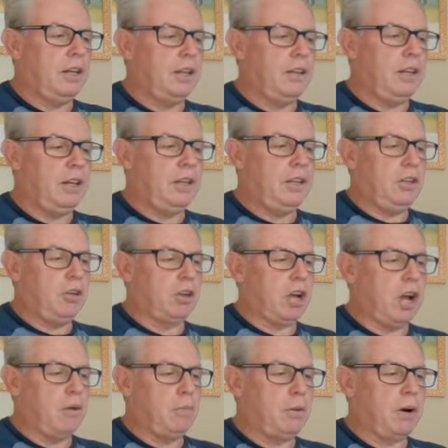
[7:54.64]
your
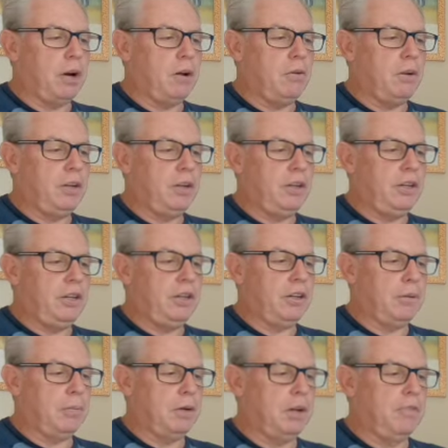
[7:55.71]
GoPro, you
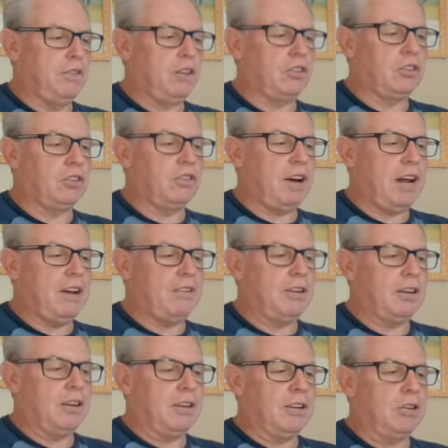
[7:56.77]
can move this around,
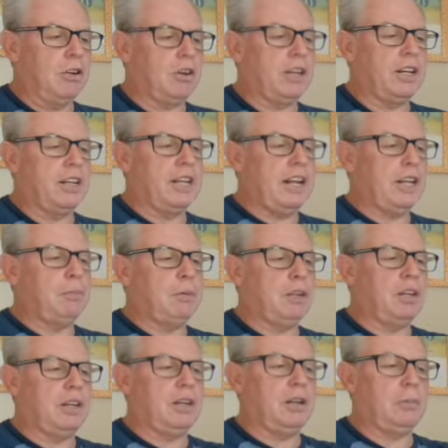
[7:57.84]
lock it in any
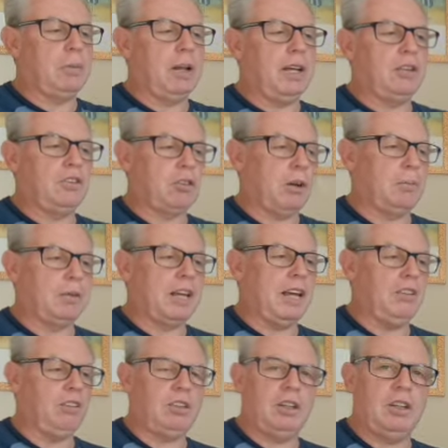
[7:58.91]
particular place. So I'm
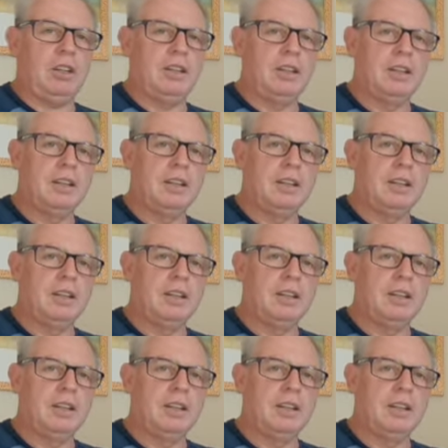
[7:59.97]
guessing